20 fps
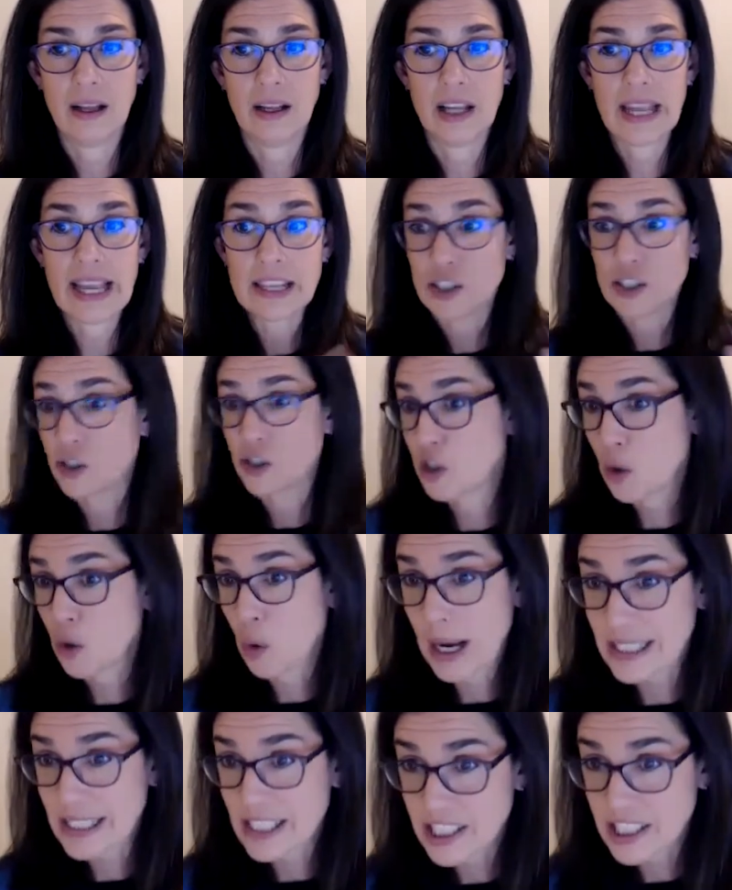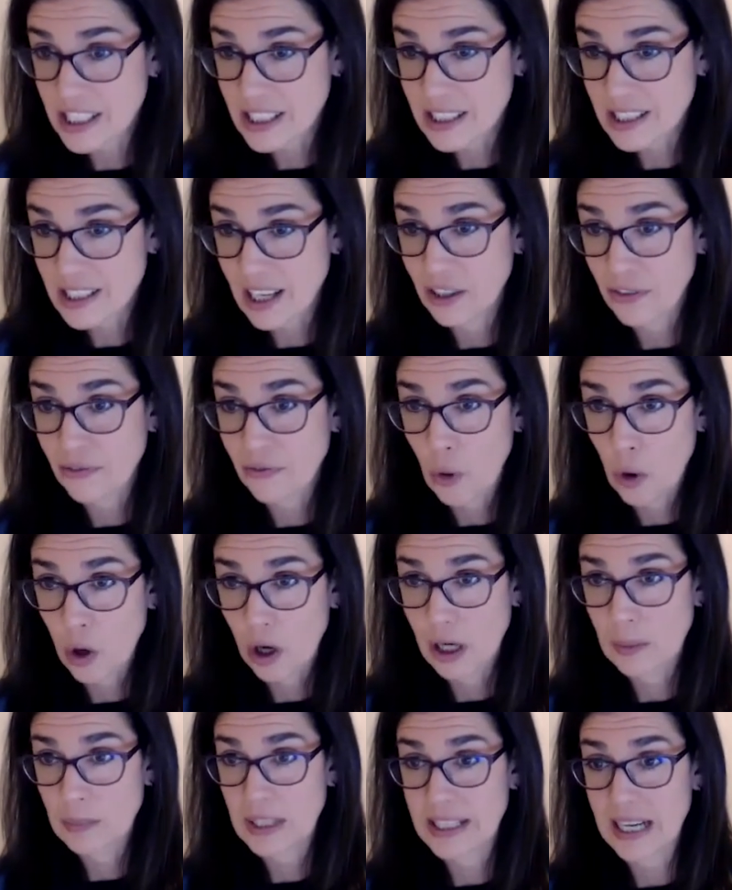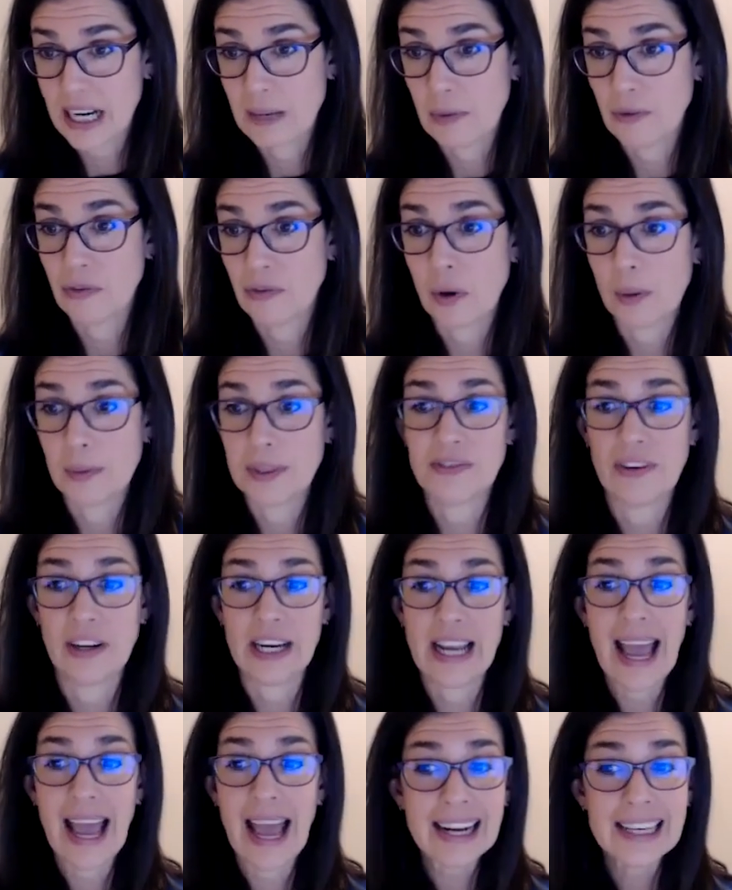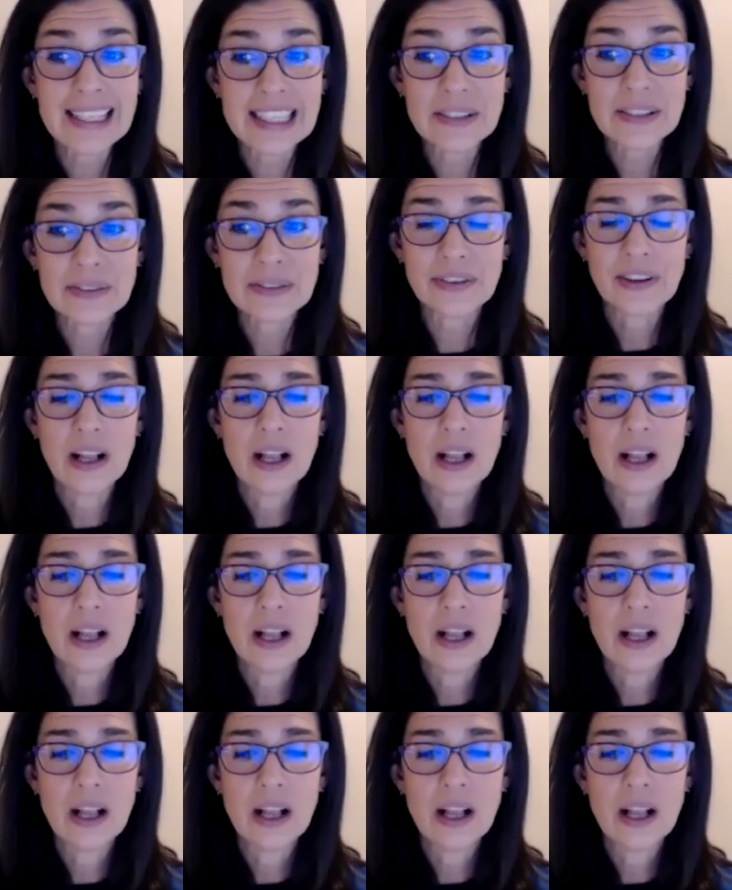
answers questions on the forum. The Dynamo forum is very active.